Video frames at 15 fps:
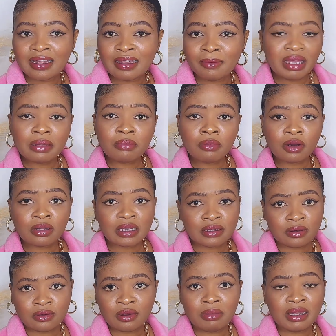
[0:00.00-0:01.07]
being modest
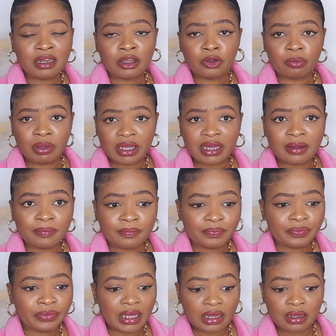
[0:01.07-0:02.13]
does not mean that you become
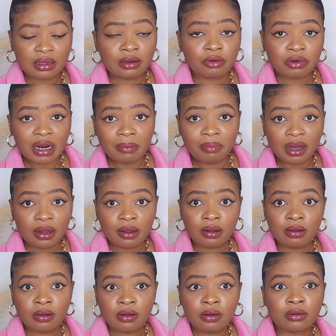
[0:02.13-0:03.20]
like grandma
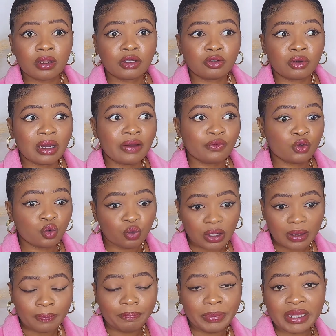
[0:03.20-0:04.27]
or that you have to
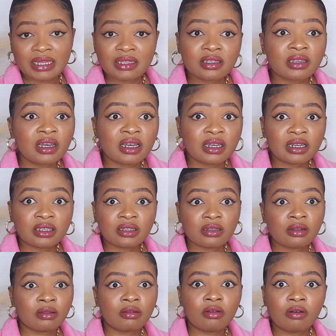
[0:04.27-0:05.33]
wear big skirts,
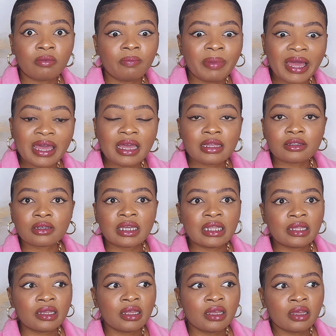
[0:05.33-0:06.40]
long pants, and
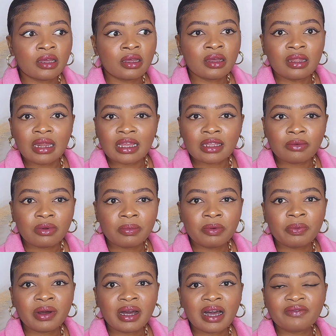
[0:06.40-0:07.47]
like the way
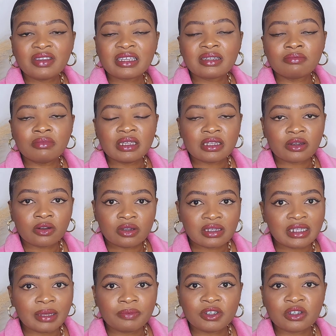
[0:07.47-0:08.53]
people have this
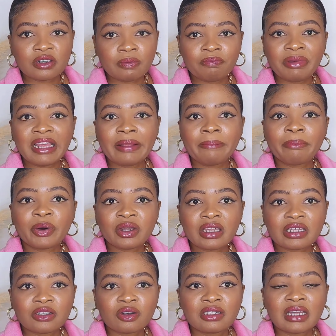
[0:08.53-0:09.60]
misconception. Being
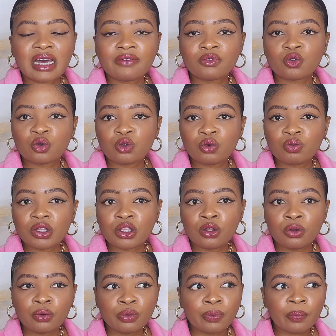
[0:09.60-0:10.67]
modest just have to do with
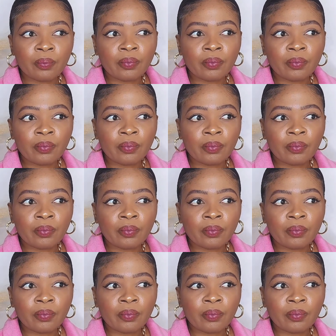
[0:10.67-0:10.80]
you